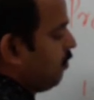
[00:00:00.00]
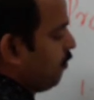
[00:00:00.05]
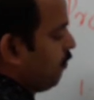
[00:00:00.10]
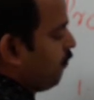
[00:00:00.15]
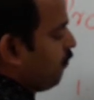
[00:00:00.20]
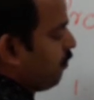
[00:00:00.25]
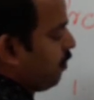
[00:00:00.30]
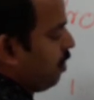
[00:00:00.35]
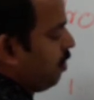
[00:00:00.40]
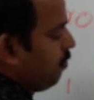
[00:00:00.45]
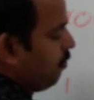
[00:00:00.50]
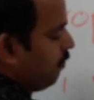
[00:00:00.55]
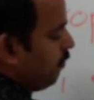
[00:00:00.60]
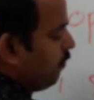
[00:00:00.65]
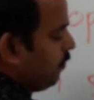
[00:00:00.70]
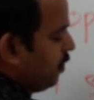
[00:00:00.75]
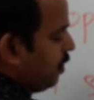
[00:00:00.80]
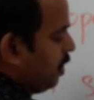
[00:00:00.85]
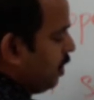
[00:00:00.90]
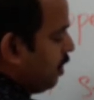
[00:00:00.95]

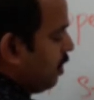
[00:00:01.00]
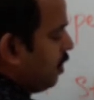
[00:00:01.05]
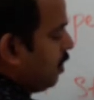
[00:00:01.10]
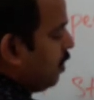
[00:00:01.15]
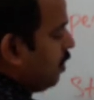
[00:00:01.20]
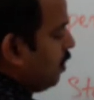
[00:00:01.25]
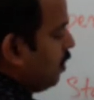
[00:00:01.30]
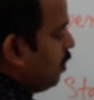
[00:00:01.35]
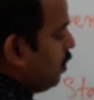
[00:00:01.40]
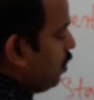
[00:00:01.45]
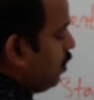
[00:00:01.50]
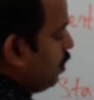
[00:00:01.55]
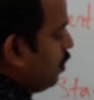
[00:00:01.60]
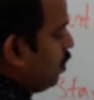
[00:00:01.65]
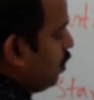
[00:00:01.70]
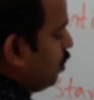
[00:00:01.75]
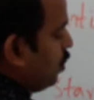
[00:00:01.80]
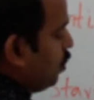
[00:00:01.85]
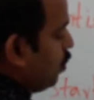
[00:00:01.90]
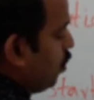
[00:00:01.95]
from
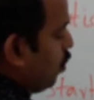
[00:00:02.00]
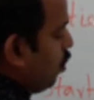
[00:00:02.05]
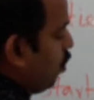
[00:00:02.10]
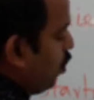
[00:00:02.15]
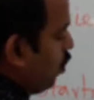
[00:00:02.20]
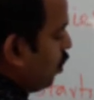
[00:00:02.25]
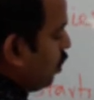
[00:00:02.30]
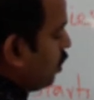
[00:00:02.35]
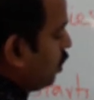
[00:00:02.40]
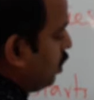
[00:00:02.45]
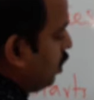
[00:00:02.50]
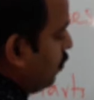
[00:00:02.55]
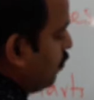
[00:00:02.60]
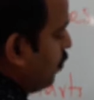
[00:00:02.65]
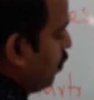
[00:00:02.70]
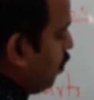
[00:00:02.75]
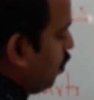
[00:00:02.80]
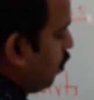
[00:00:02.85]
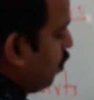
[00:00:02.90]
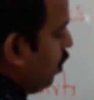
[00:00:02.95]
north
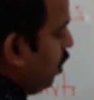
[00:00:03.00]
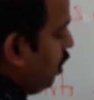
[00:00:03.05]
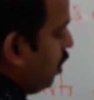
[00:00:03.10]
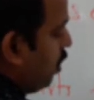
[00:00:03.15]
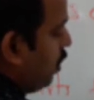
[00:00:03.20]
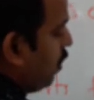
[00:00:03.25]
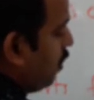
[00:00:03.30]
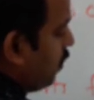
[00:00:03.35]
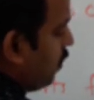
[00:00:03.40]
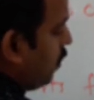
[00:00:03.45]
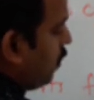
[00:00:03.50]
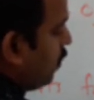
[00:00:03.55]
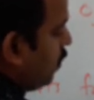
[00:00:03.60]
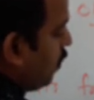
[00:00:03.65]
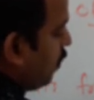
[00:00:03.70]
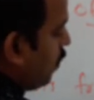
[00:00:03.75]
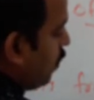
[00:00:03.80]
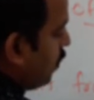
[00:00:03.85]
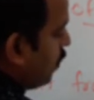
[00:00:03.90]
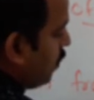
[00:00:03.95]
pole,
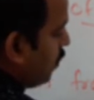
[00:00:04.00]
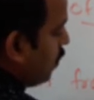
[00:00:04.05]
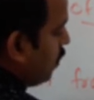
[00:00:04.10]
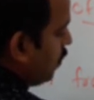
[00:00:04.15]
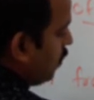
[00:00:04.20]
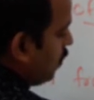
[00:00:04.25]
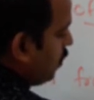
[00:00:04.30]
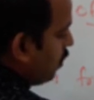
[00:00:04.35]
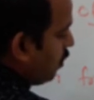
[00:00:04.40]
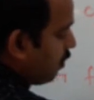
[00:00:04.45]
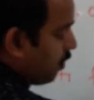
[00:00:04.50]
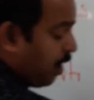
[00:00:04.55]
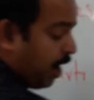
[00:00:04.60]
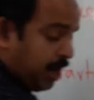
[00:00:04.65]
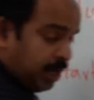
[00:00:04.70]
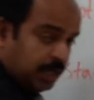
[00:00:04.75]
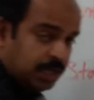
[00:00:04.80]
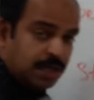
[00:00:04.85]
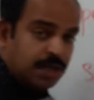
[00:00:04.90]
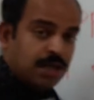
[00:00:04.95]

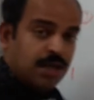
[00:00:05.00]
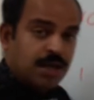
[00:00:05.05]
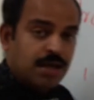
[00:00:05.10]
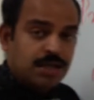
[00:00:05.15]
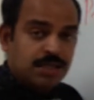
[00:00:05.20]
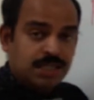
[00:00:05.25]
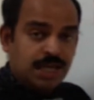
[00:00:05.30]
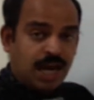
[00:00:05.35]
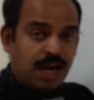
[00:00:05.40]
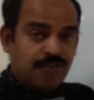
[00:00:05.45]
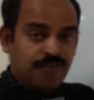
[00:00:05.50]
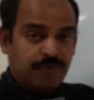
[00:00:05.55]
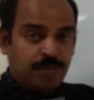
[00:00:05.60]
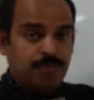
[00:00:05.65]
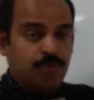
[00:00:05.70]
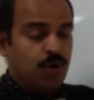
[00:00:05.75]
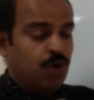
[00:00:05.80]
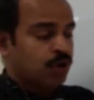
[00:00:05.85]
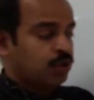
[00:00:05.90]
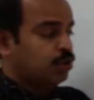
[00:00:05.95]
right? Starts from
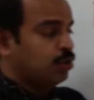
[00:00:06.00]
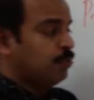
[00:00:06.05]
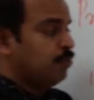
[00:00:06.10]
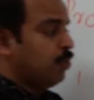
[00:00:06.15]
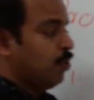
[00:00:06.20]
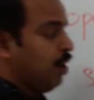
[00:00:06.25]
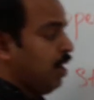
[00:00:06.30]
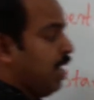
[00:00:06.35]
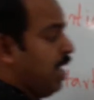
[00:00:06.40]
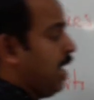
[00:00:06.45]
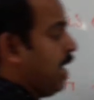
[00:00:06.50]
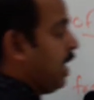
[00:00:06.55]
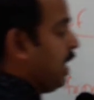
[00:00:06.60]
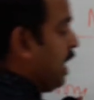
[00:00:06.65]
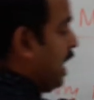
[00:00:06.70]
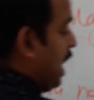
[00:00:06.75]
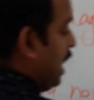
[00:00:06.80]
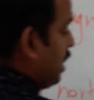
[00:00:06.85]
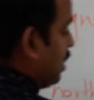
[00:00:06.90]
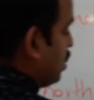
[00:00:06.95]
north pole
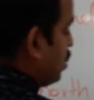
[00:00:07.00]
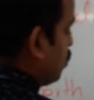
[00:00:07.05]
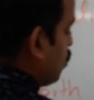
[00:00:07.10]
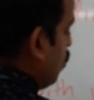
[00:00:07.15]
and ends